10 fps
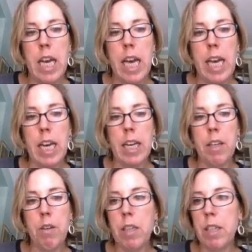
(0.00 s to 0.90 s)

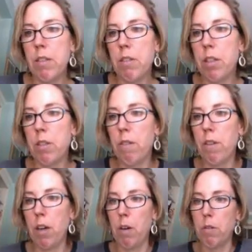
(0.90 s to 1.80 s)
and you can do two
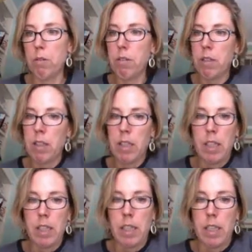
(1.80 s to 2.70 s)
of those,
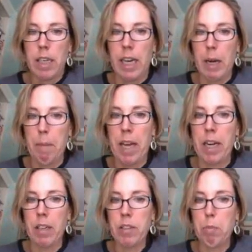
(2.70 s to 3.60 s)

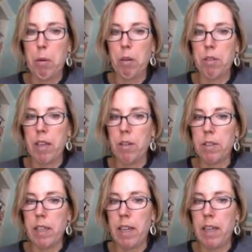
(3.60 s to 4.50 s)
and also post
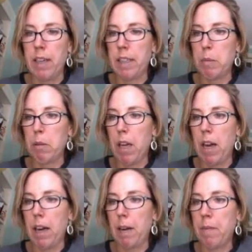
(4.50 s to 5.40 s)
those in this
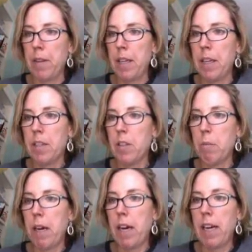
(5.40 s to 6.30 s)
blog. So
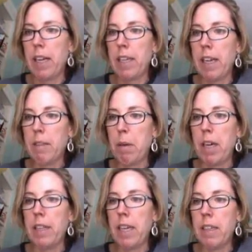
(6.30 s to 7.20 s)
by
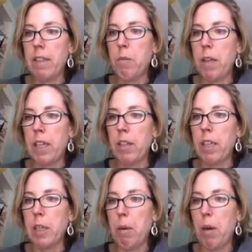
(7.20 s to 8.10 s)
the end of the week, you're
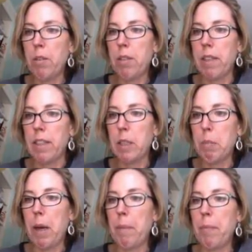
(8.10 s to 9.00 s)
going to post this,
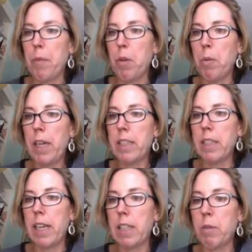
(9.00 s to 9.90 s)
but we'll wait
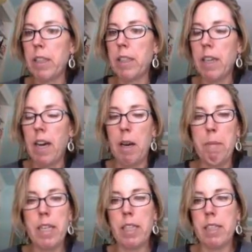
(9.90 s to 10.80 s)
till next week to
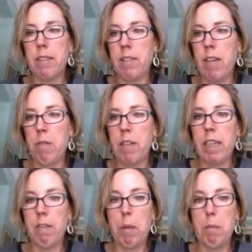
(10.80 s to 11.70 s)
comment because I want to
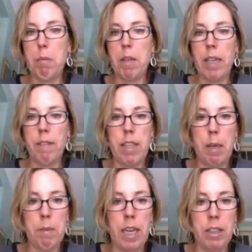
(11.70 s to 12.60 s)
give people plenty of
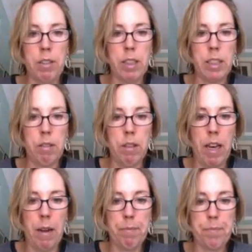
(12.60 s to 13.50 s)
time to actually do
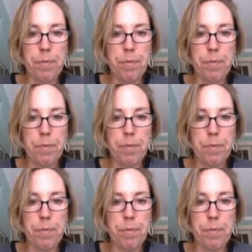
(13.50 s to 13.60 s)
that.